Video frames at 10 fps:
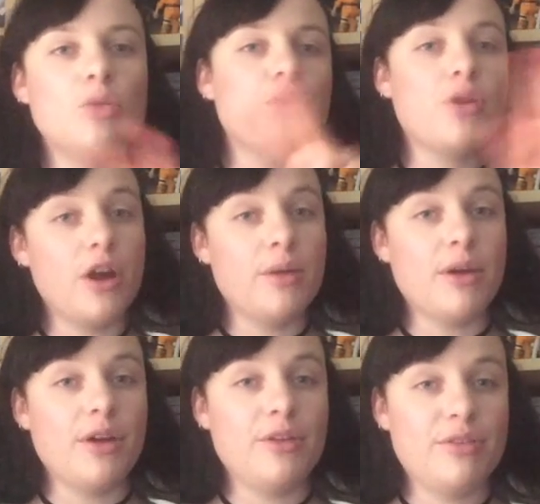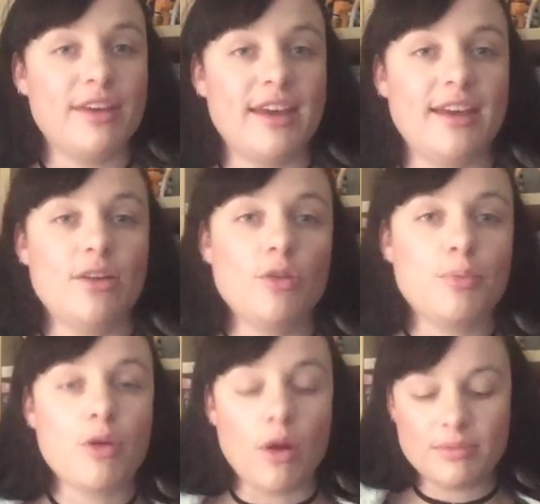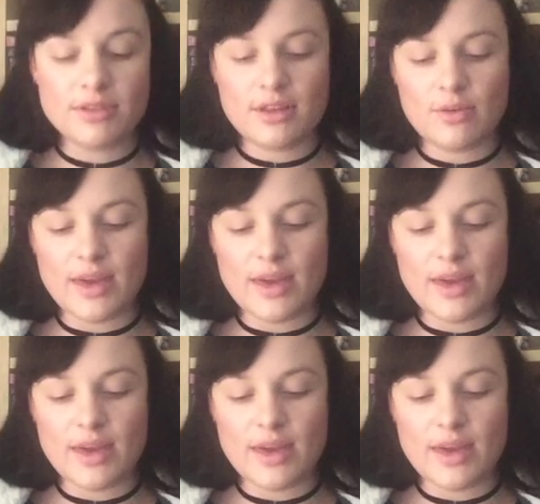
promo thing or prompt that